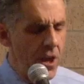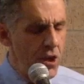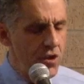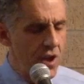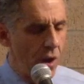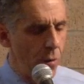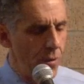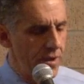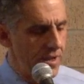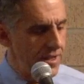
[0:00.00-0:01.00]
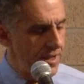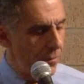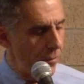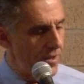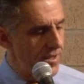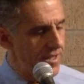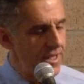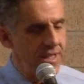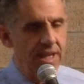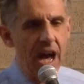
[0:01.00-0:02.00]
So
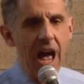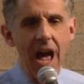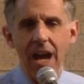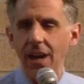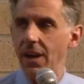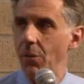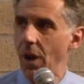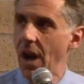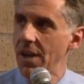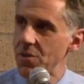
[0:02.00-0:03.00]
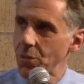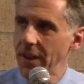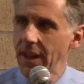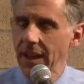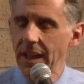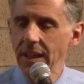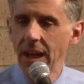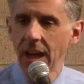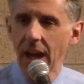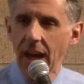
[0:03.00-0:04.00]
CTI was really
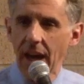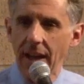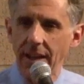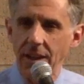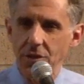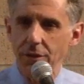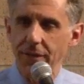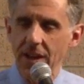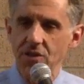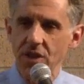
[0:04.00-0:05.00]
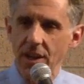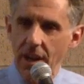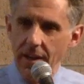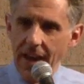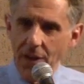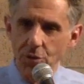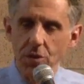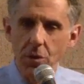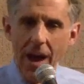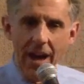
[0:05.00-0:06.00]
an intervention that
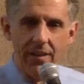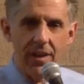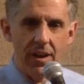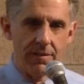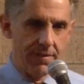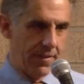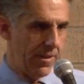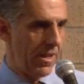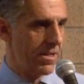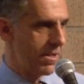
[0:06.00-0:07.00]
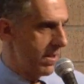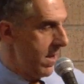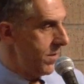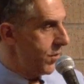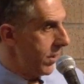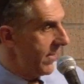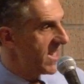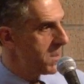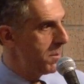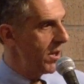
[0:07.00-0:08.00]
grew out of this sort of
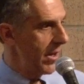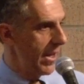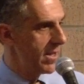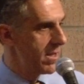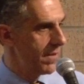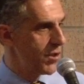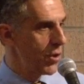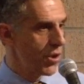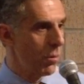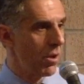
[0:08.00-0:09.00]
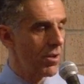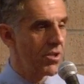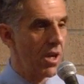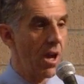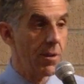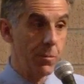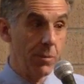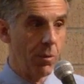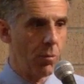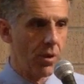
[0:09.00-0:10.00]
experience of social workers and other
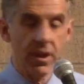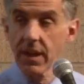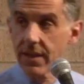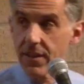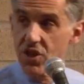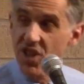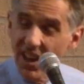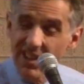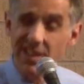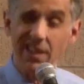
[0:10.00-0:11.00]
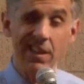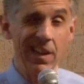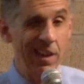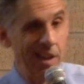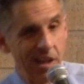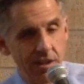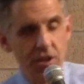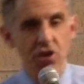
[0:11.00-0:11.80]
people working in the shelter to